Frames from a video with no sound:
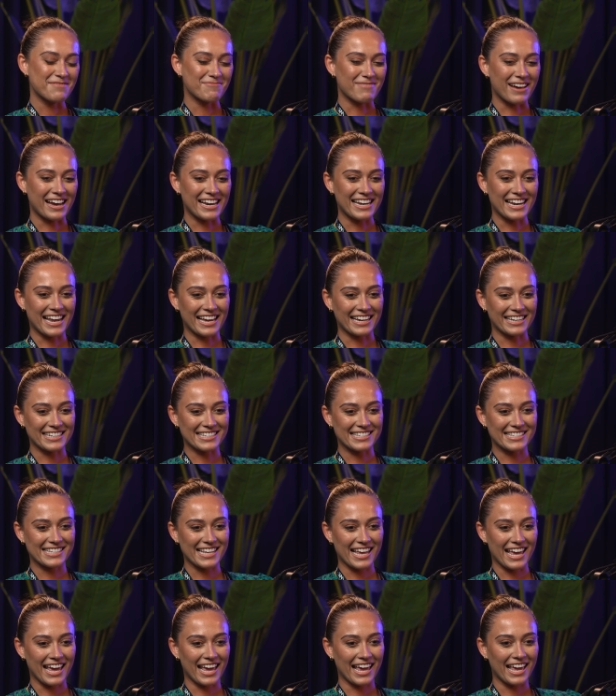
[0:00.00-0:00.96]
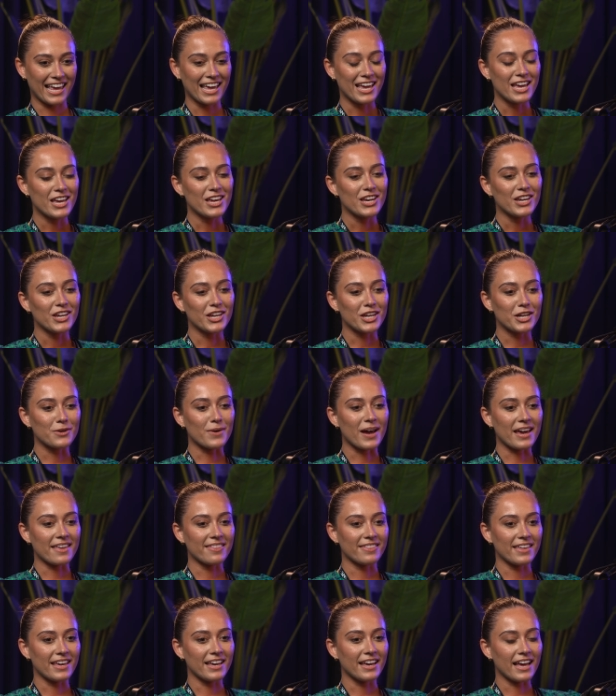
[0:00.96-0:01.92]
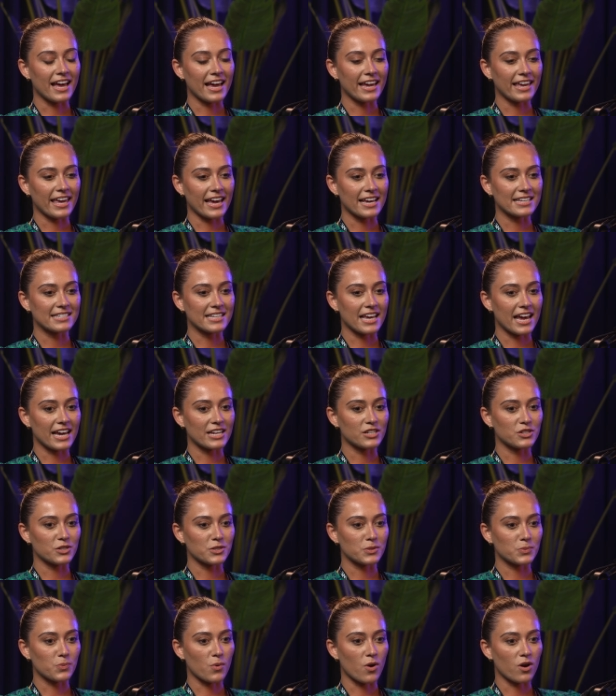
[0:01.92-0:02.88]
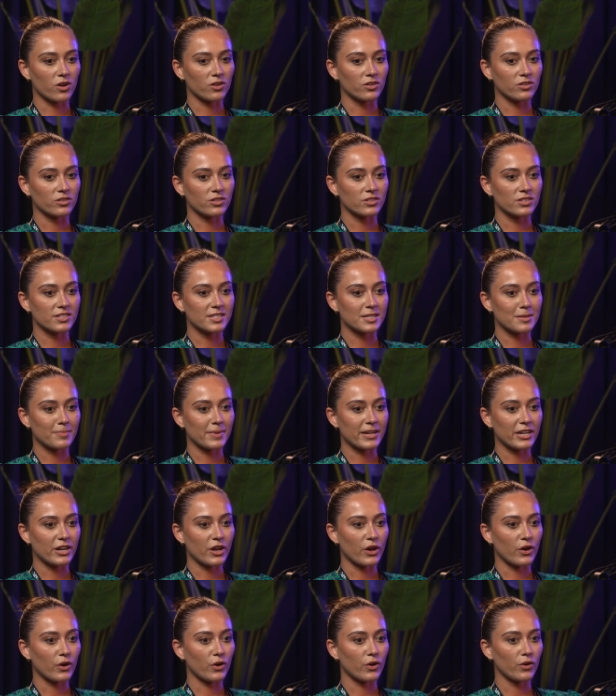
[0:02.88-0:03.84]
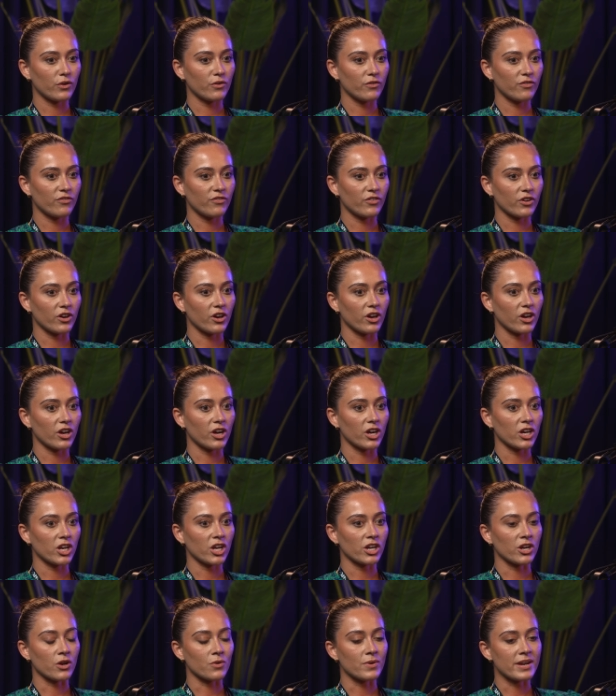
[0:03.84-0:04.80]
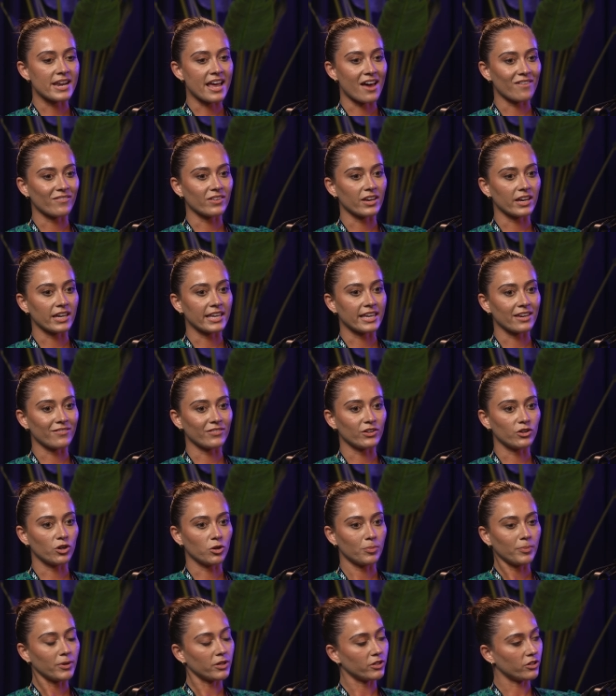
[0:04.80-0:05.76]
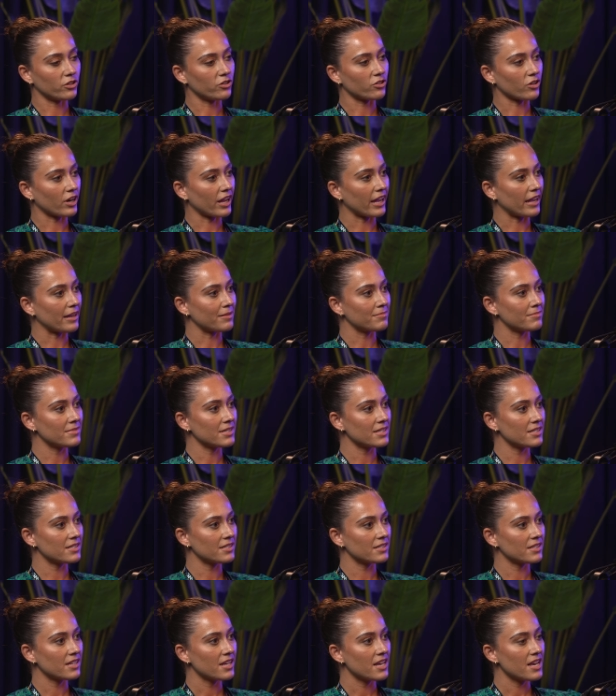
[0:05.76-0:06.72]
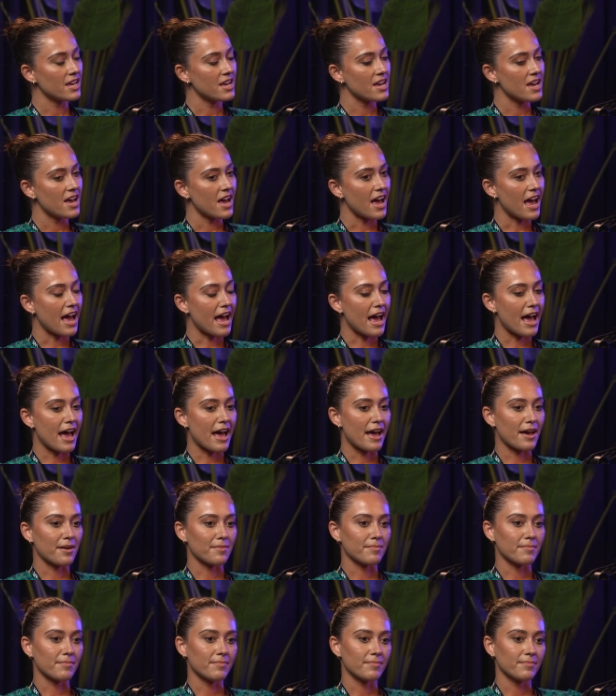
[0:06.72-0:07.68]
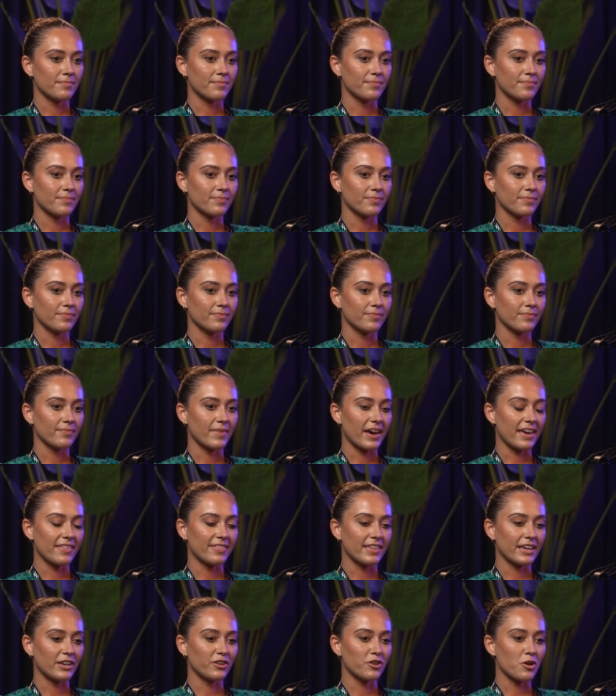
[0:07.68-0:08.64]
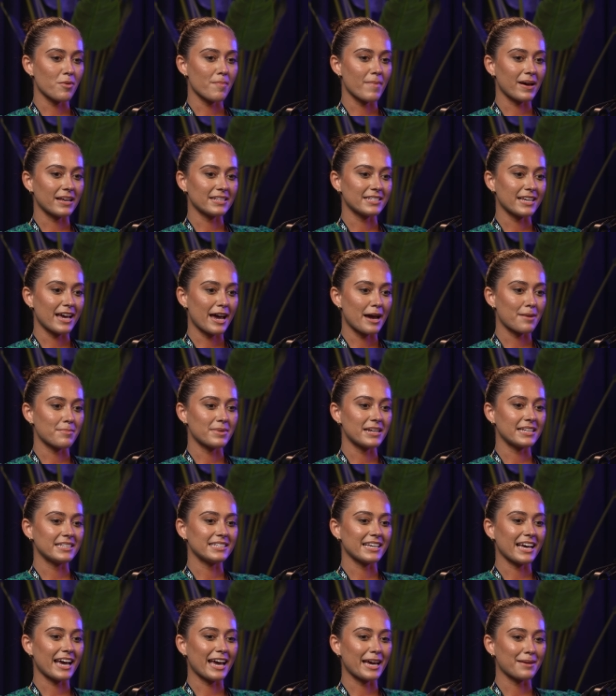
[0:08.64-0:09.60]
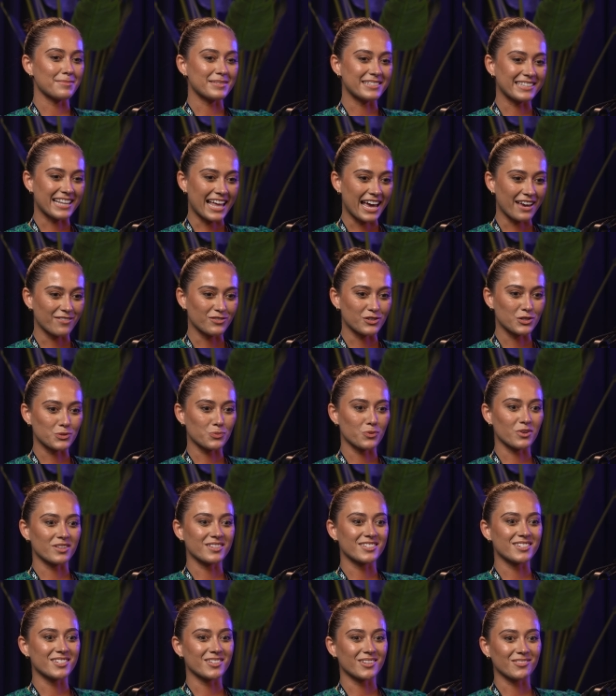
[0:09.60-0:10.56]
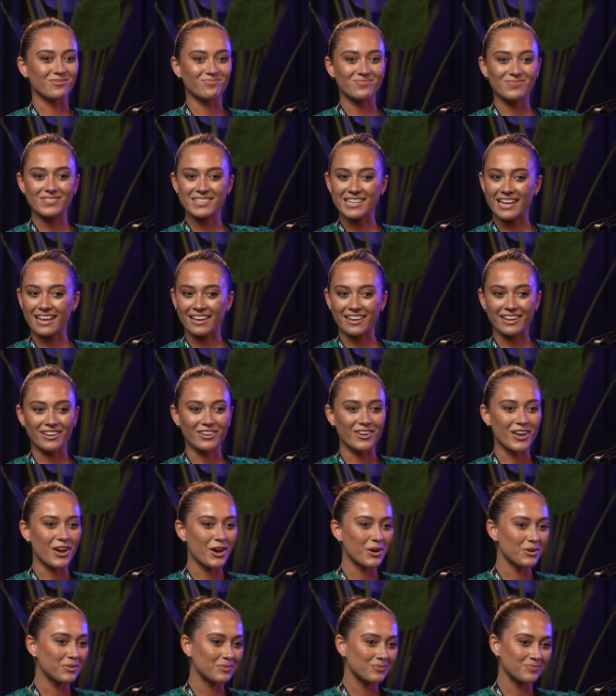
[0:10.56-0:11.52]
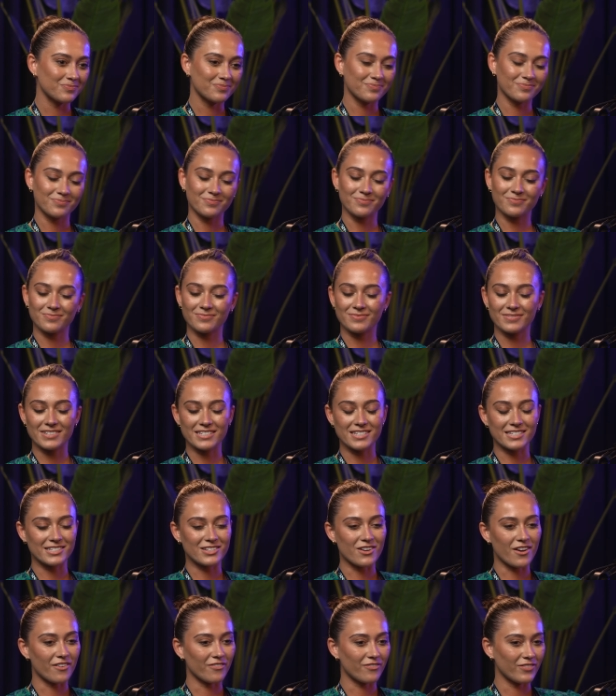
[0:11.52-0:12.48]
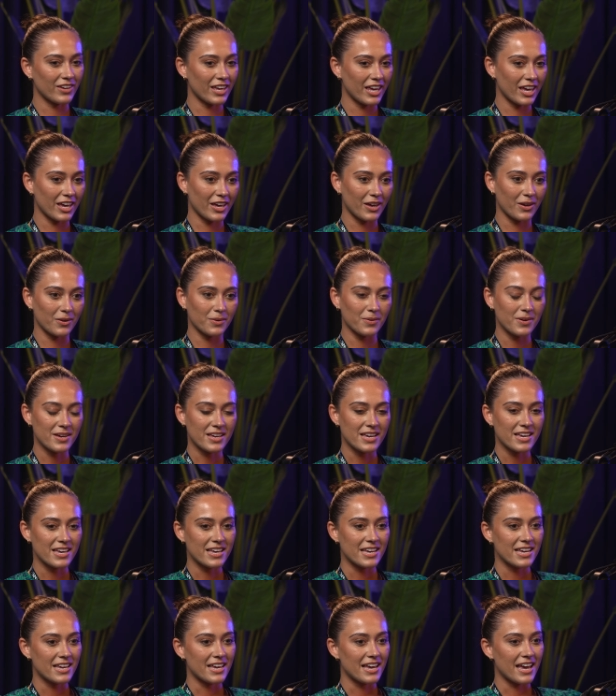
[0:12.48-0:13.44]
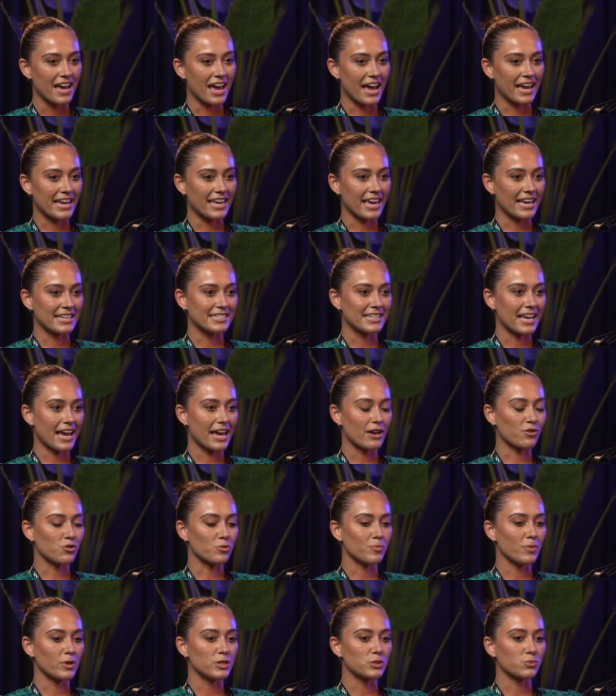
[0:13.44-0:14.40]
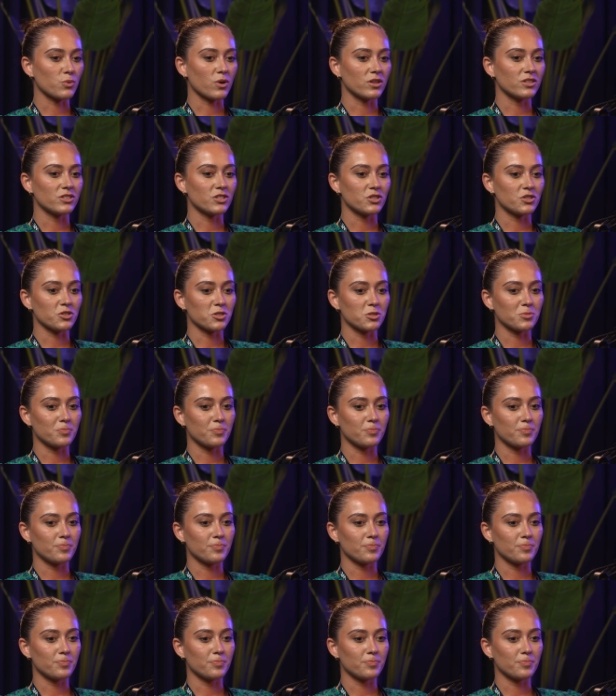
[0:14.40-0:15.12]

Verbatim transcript: my legacy. You know, I think, I guess I just want to be known for, you know, never giving up on your dreams. Um, I think no matter how many times life just wants to tell you, no, this is not for you. I guess I almost want to just